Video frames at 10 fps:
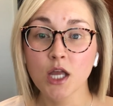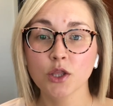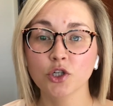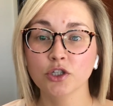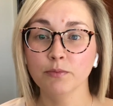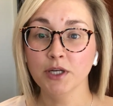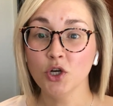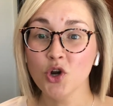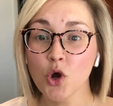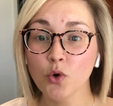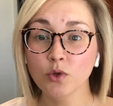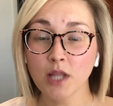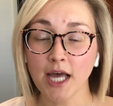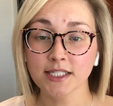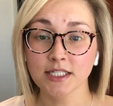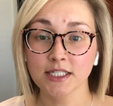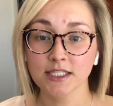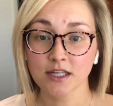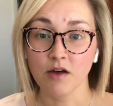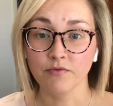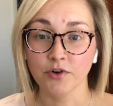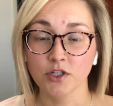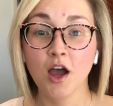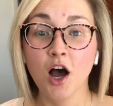There should be no lasting discomfort.